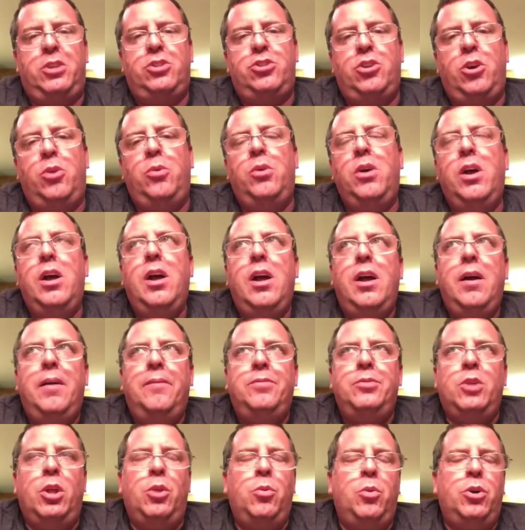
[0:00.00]
So
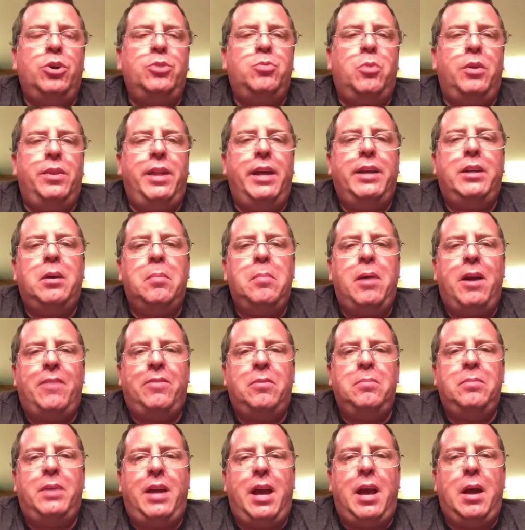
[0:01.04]
in other words, when they come back
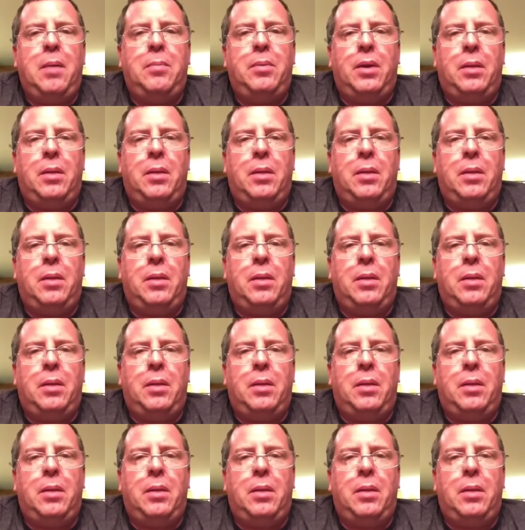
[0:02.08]
from camp,